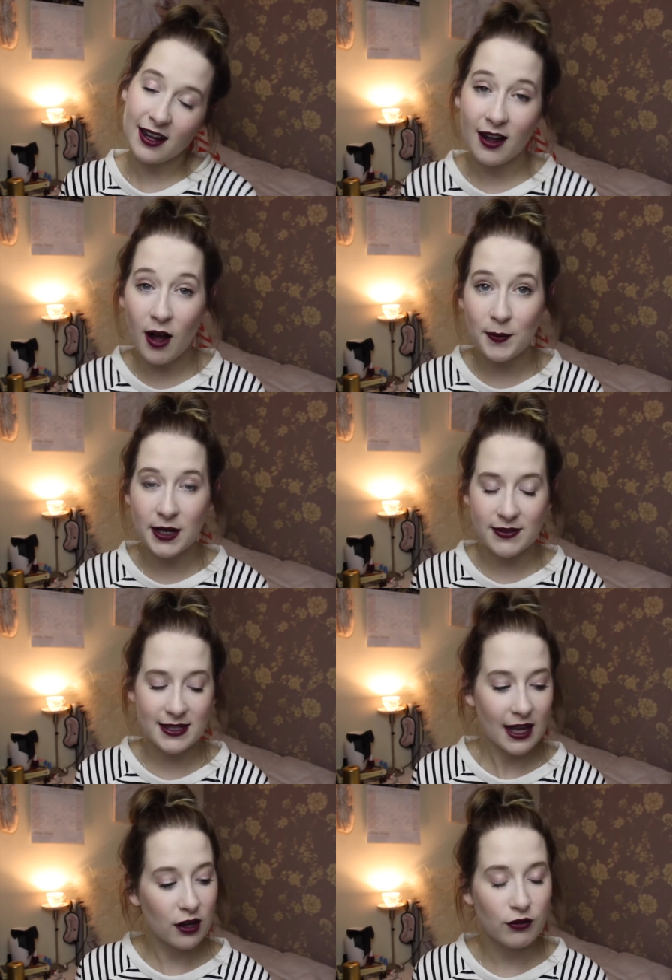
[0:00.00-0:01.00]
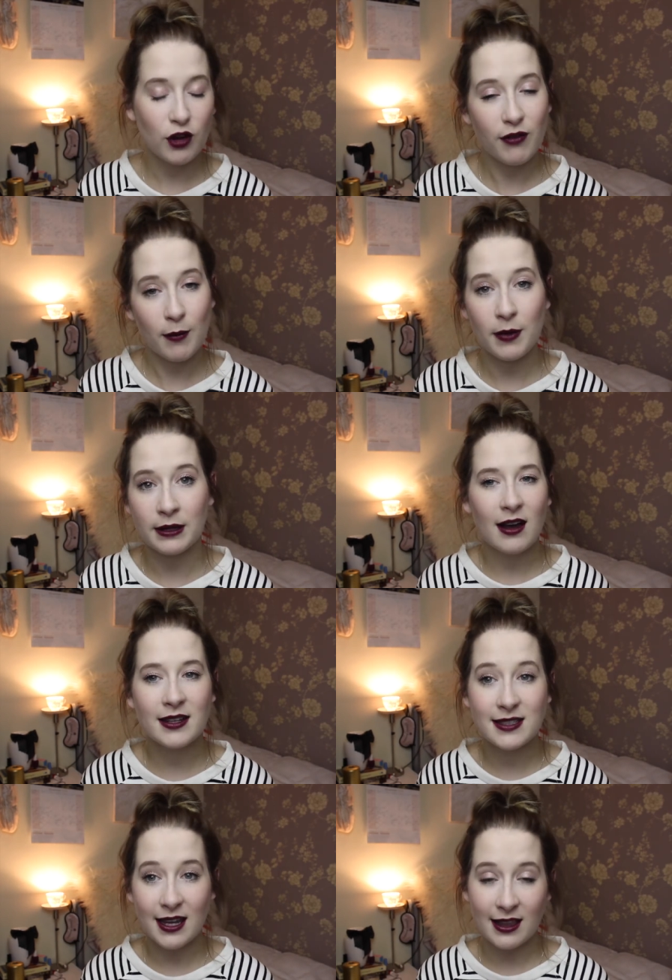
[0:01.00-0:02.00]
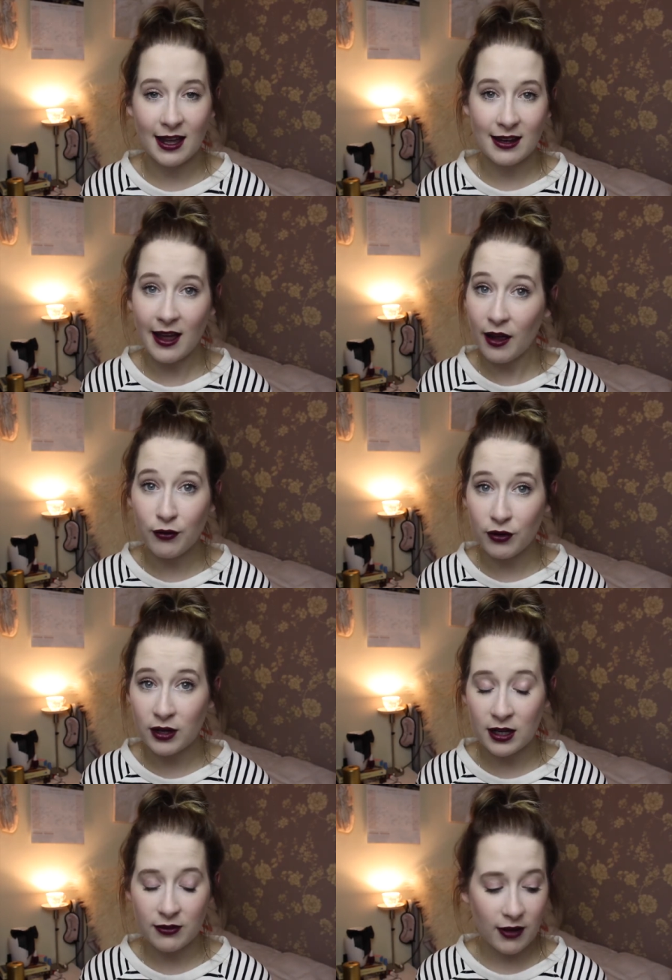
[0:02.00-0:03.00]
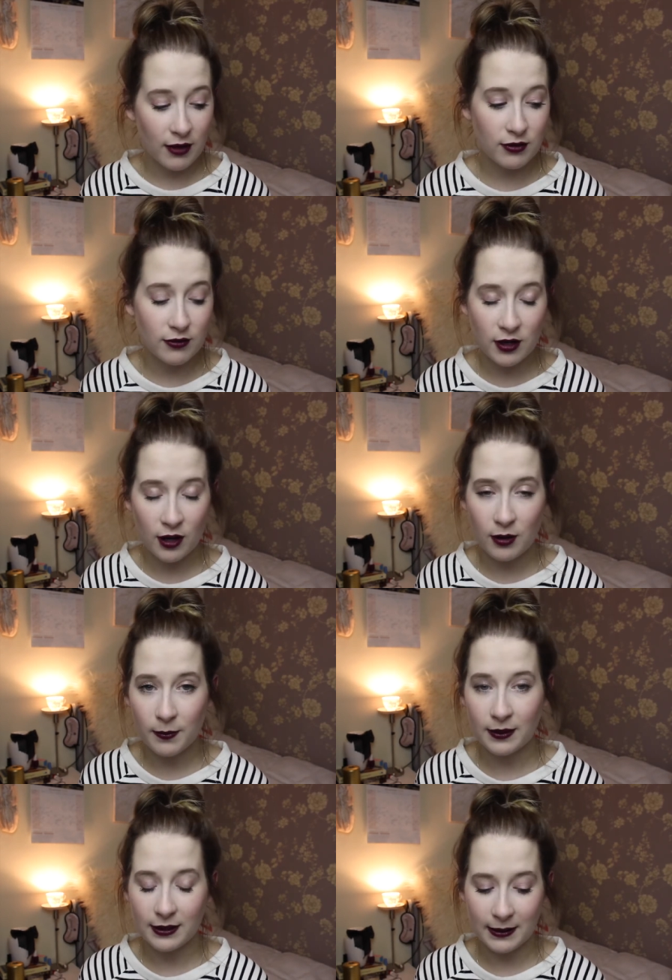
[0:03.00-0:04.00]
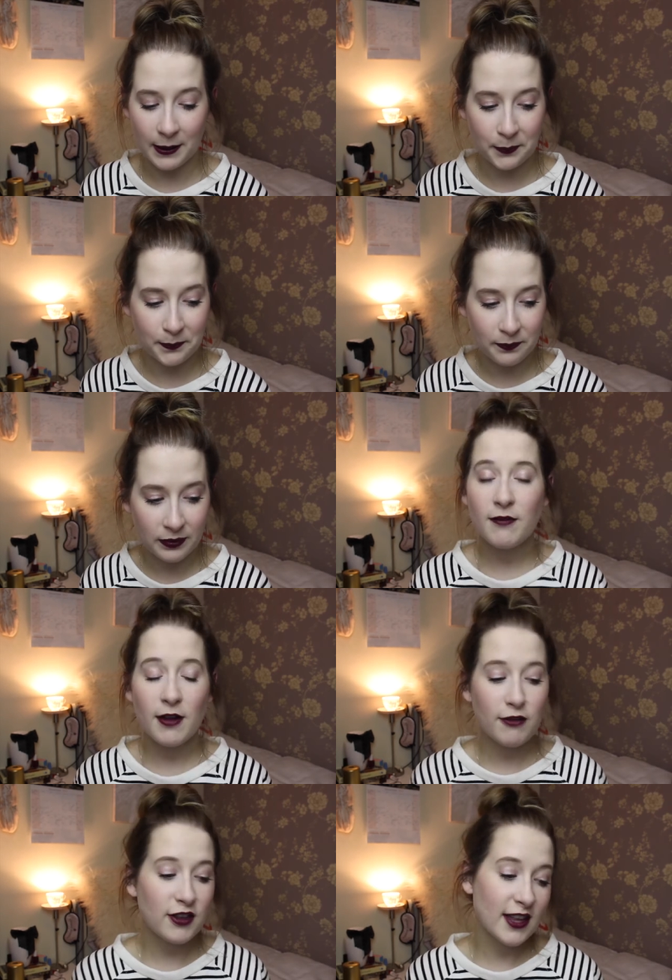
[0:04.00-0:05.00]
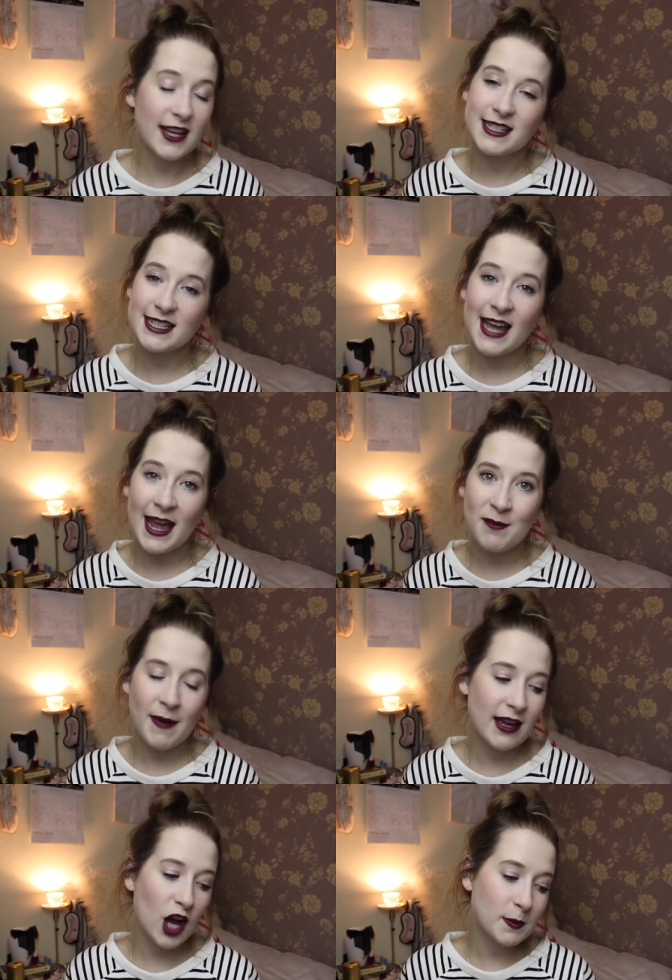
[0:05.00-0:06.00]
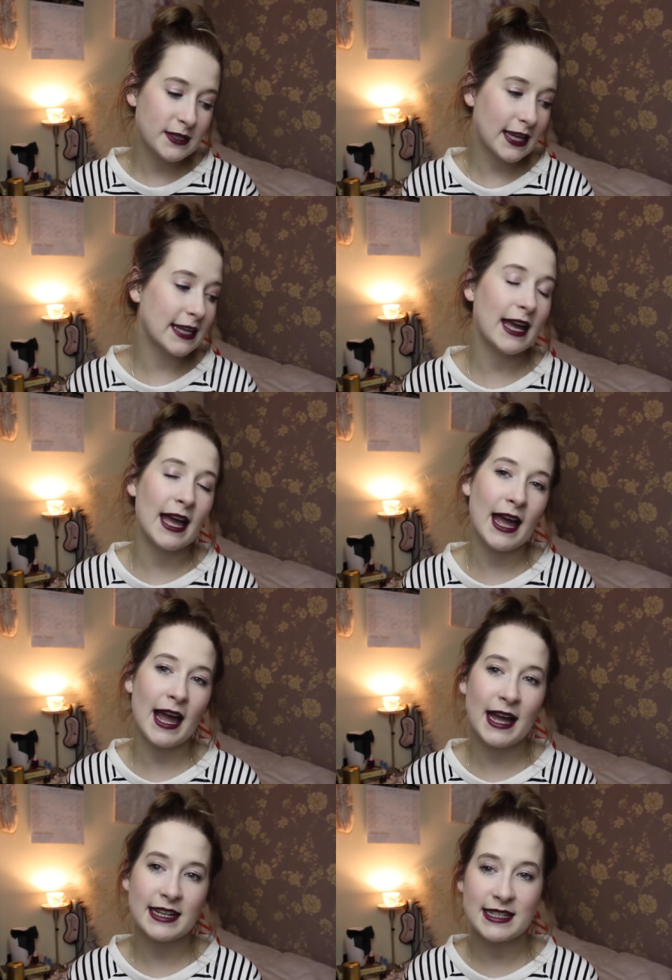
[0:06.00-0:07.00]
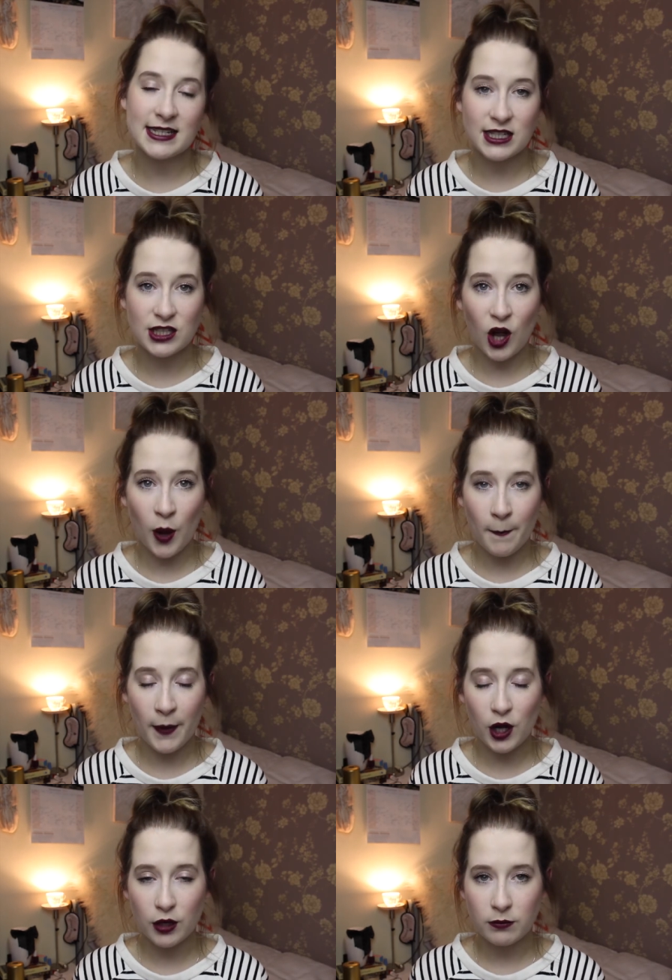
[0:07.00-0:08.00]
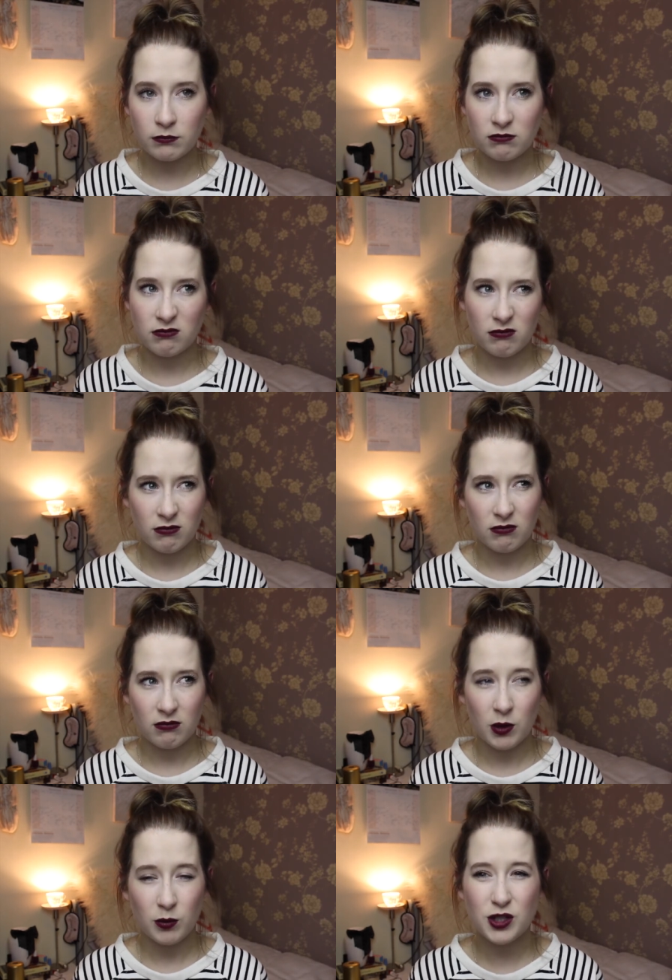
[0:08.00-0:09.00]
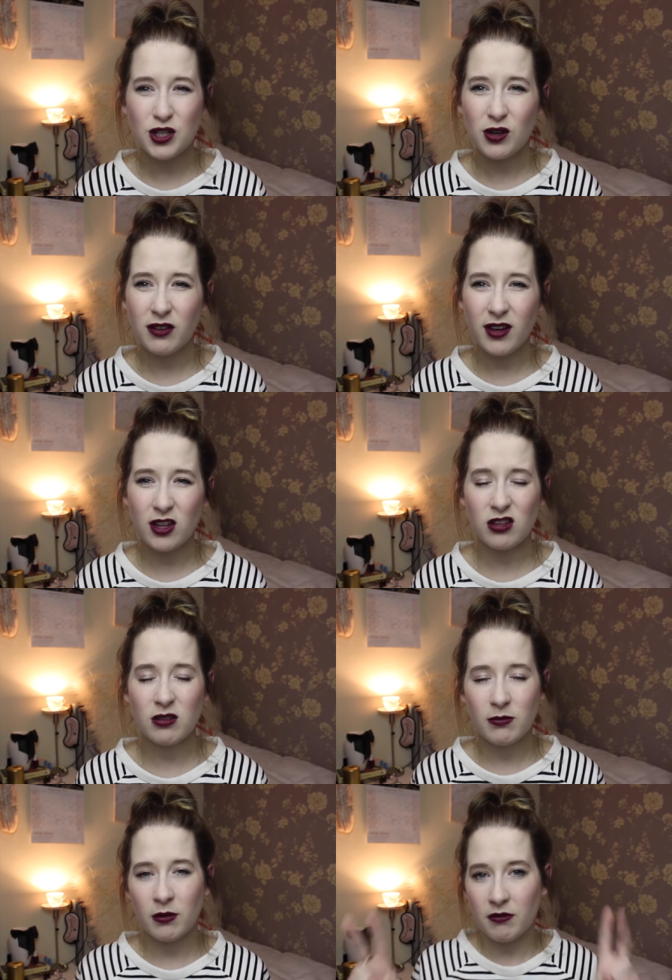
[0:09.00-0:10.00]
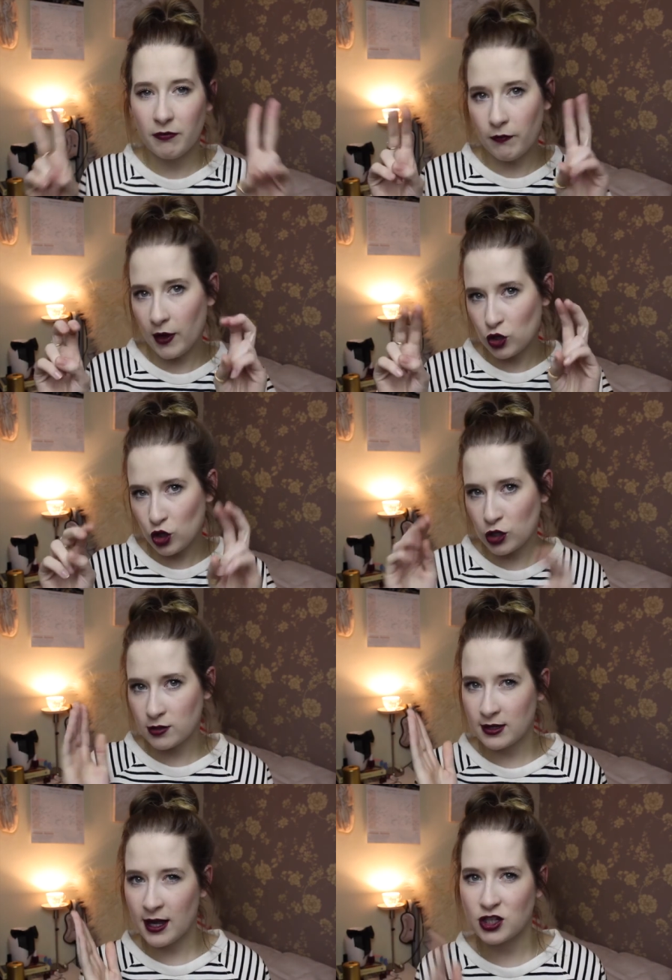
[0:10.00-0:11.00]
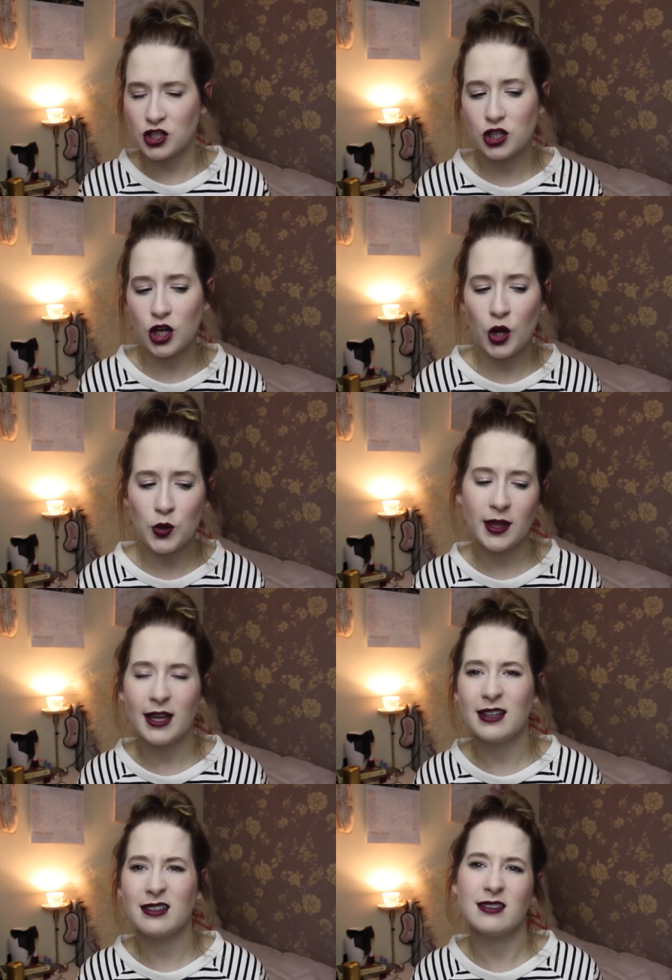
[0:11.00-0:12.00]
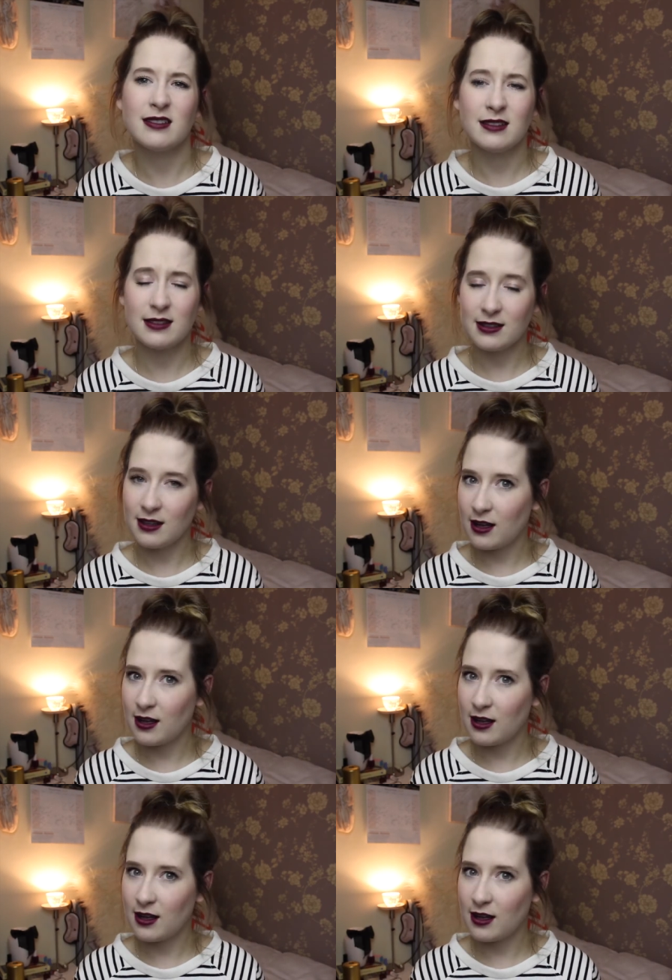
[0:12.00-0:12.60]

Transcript: I can't believe it's the end of November. I say that in every favourites video, but yeah. Bit of everything today: makeup, skincare, and some, would you call it fashion? Fashion slash clothing